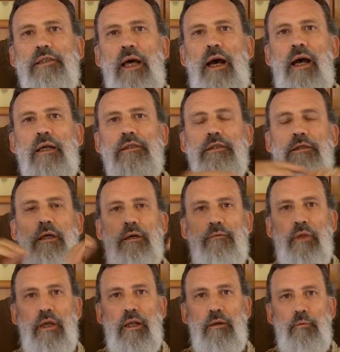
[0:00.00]
stocks. Uh,
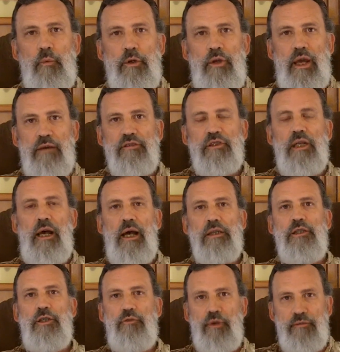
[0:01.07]
and when you have
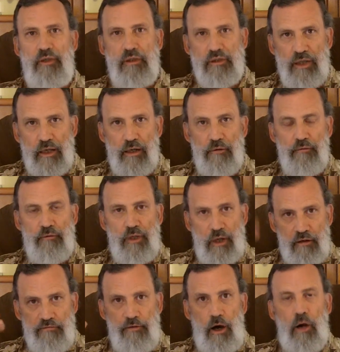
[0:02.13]
stocks and derivatives that are
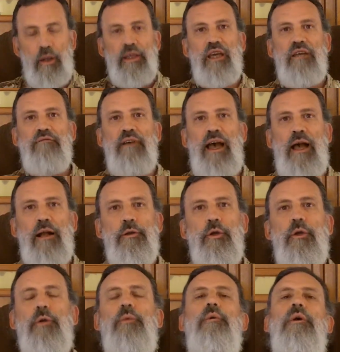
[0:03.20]
that are falling in
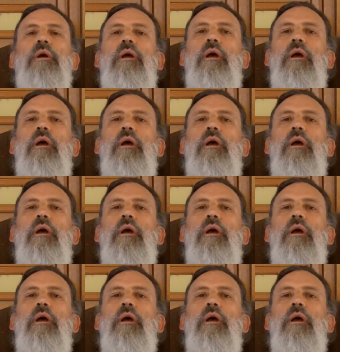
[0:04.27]
value,